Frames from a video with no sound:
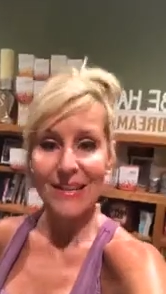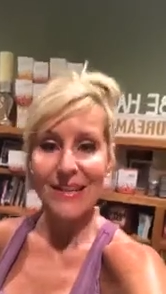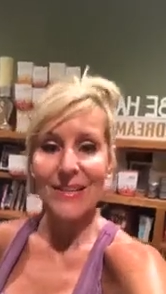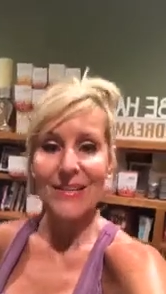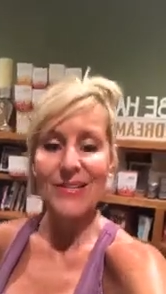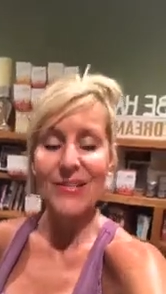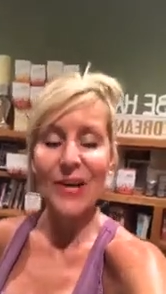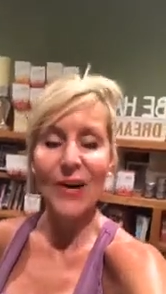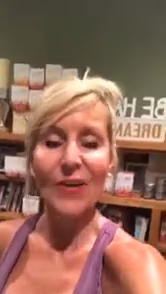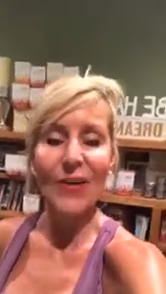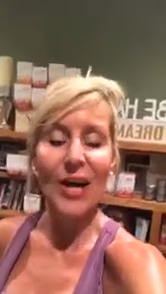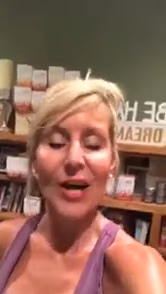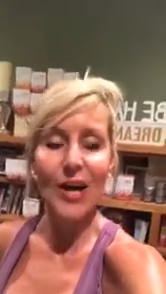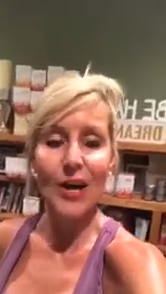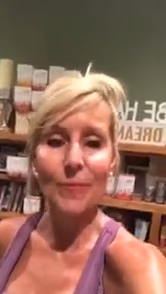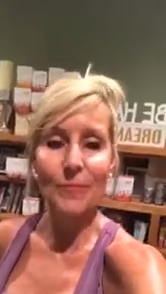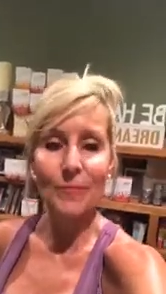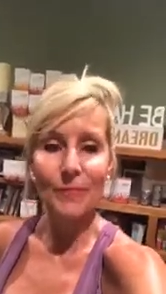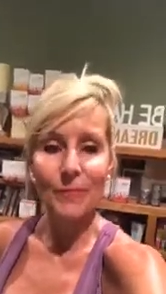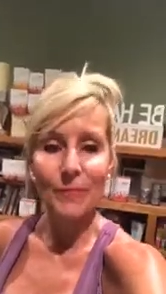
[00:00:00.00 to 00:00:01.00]
So
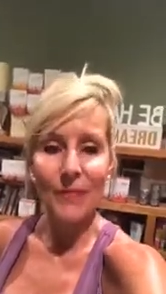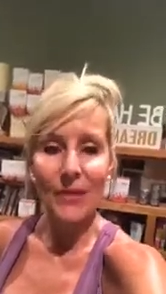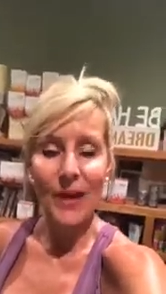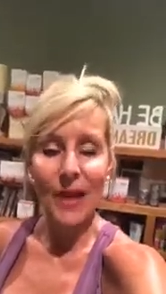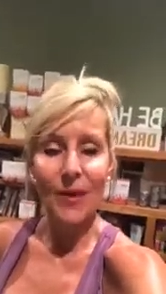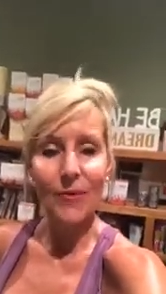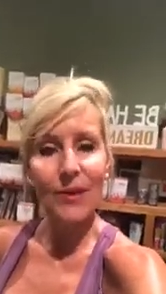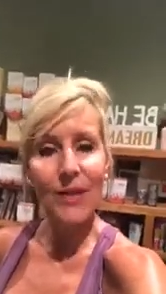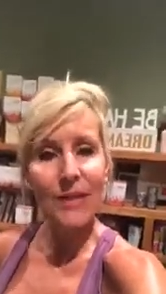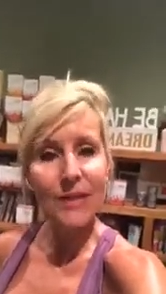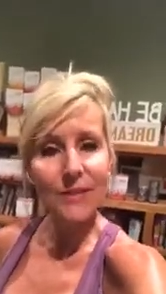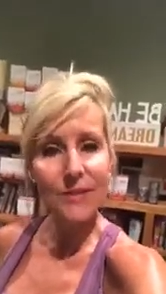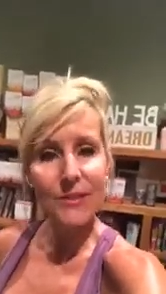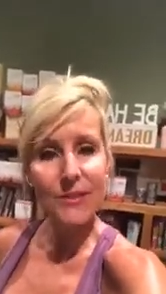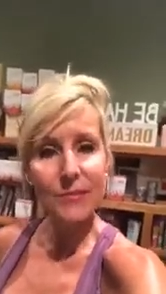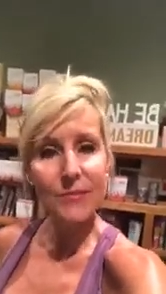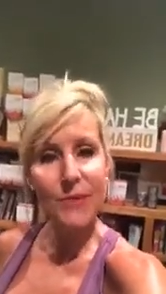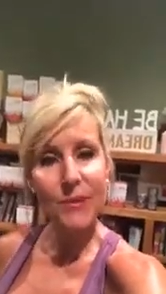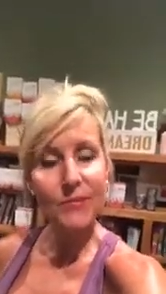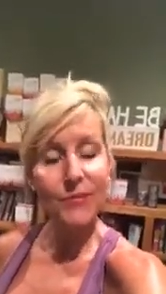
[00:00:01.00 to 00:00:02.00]
I want to give you
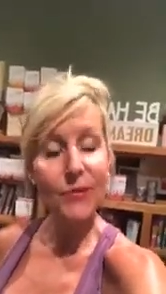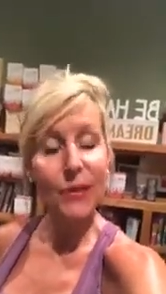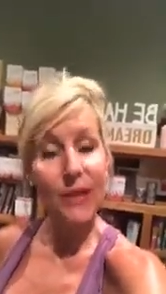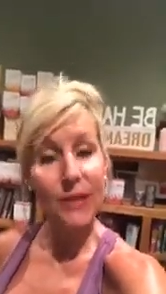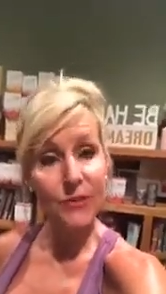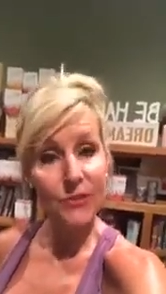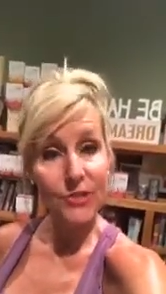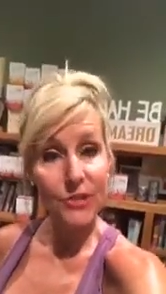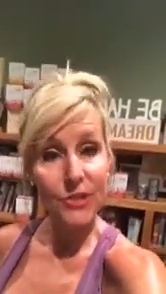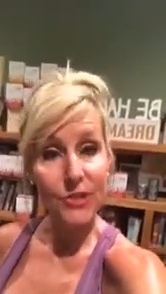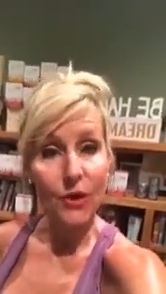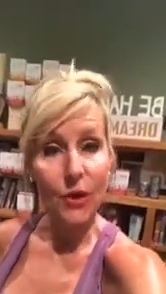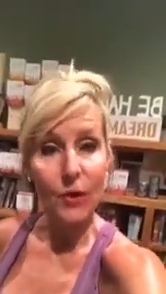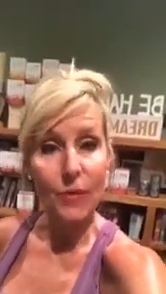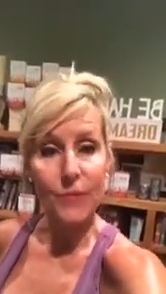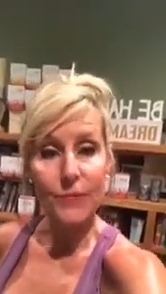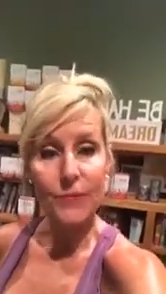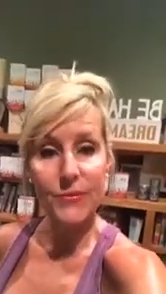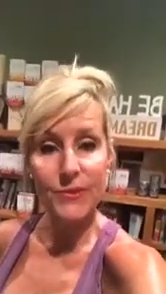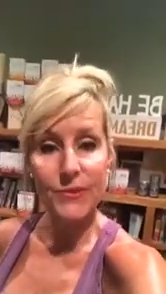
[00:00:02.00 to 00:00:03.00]
some tips for energy, though.
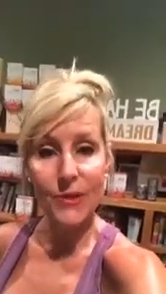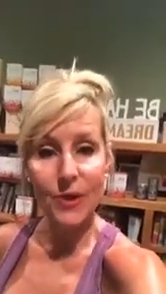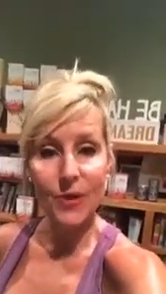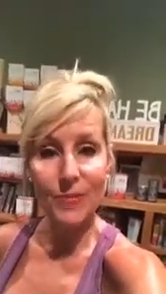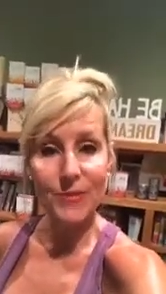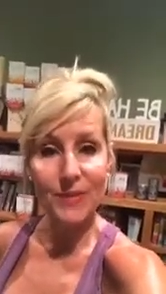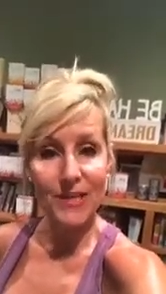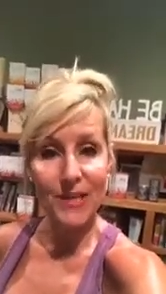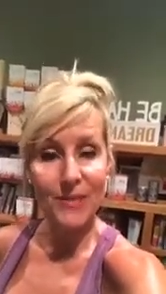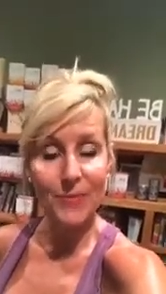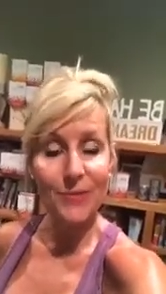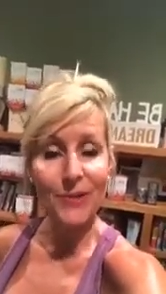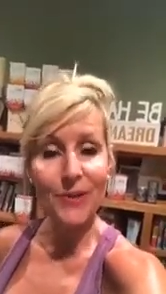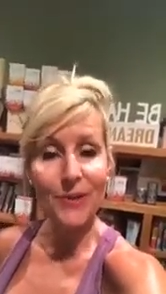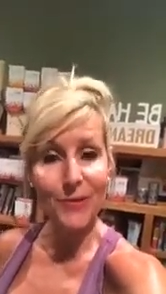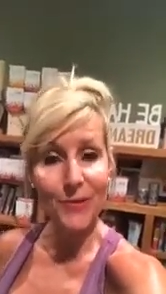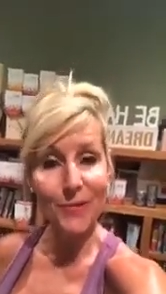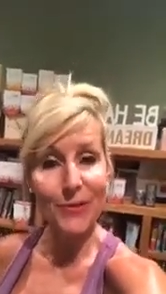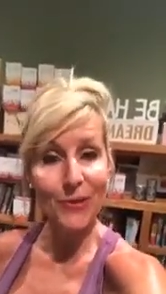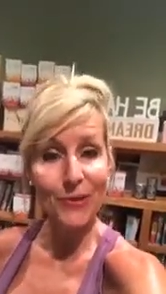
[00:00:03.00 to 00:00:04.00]
So besides putting on
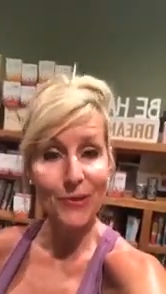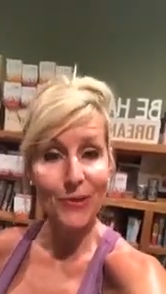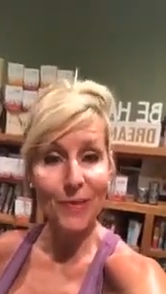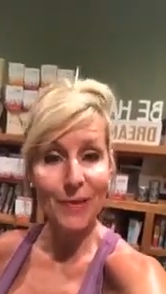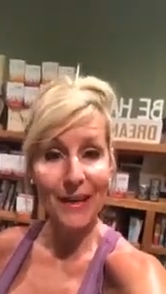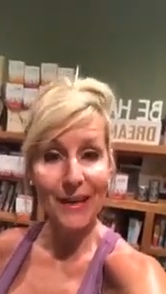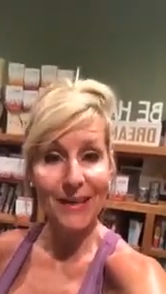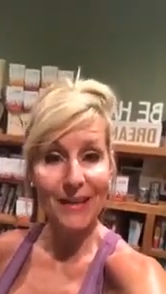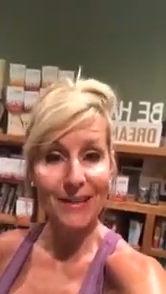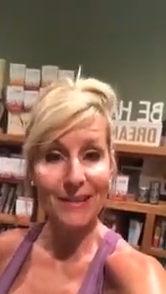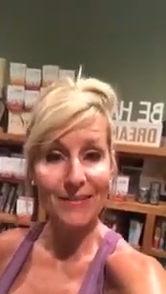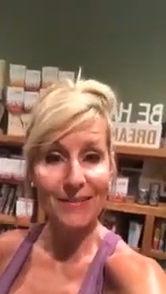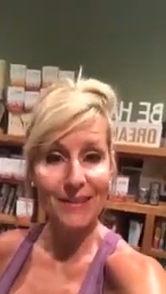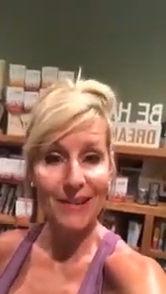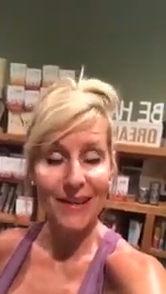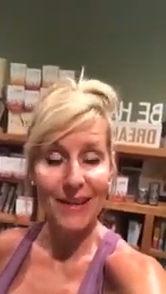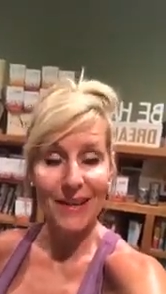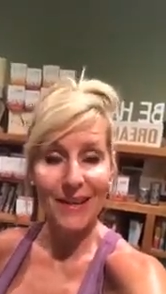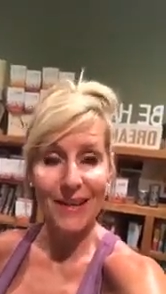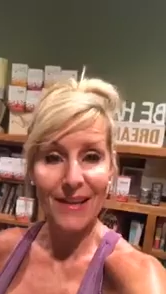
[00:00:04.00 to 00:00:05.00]
your big girl panties
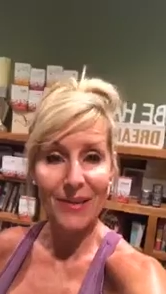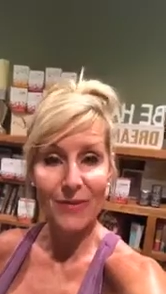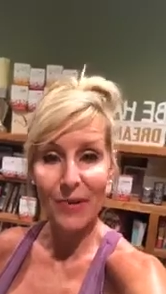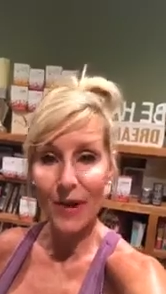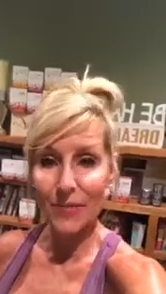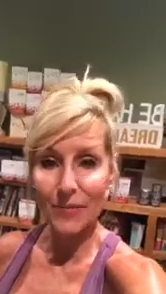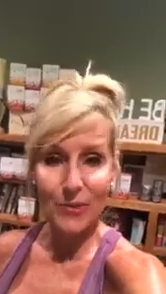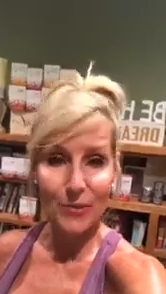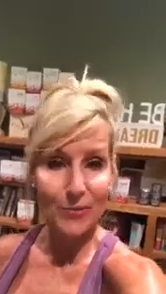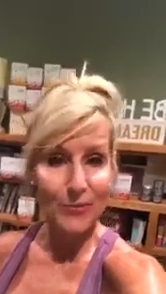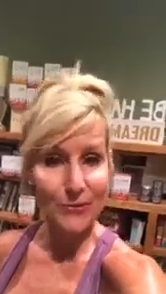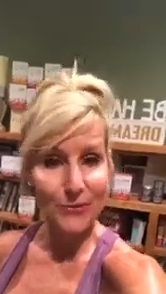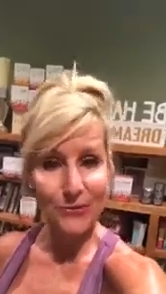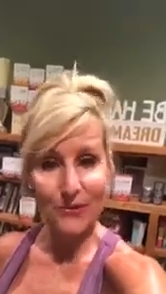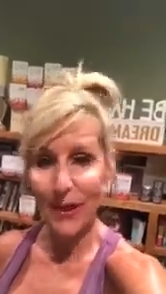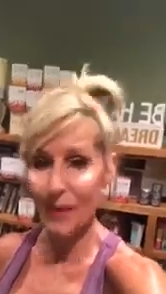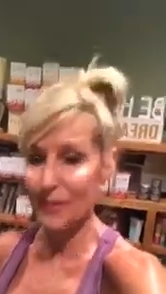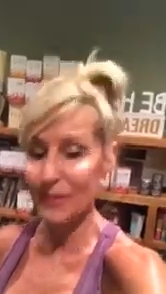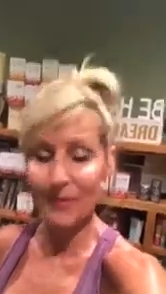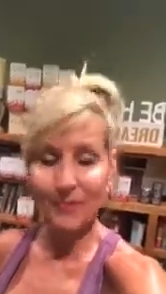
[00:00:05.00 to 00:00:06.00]
and grabbing your
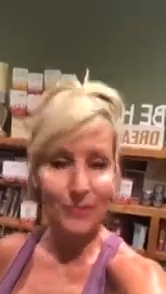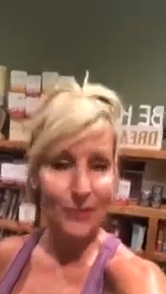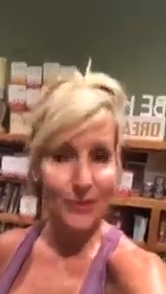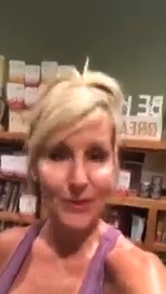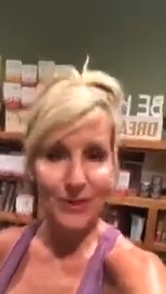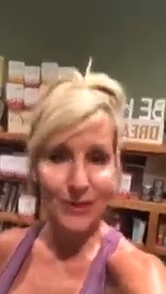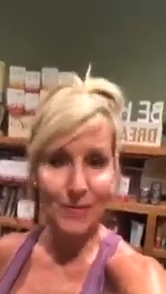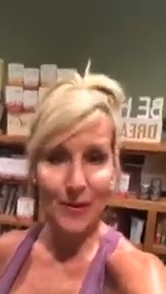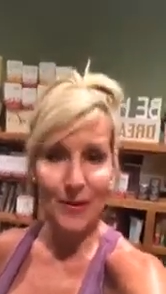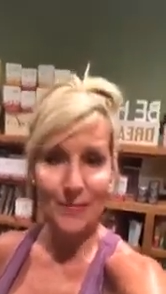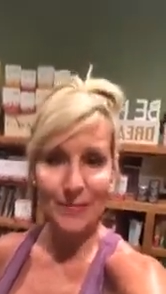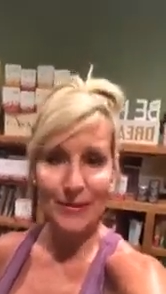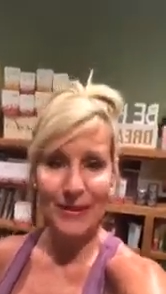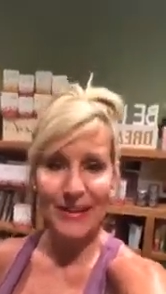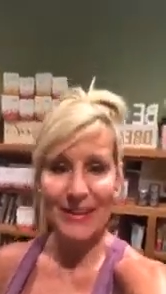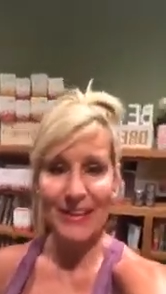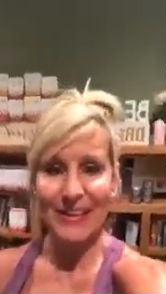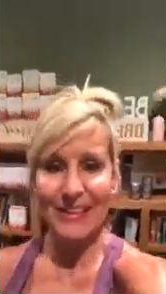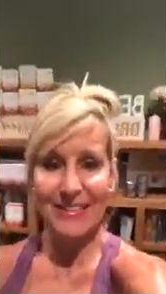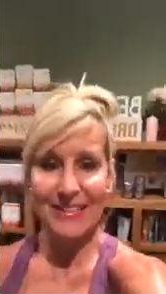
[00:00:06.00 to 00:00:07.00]
bootstraps and pulling them up
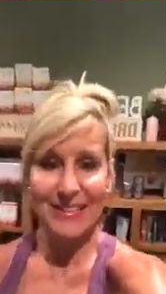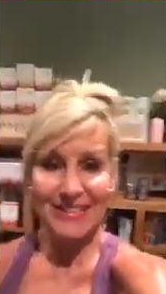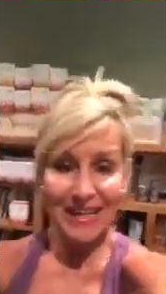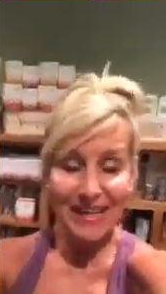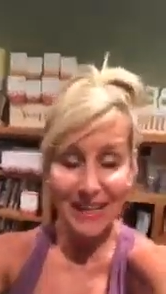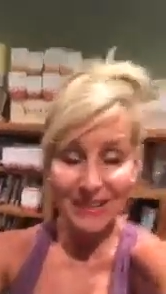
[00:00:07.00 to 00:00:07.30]
and staying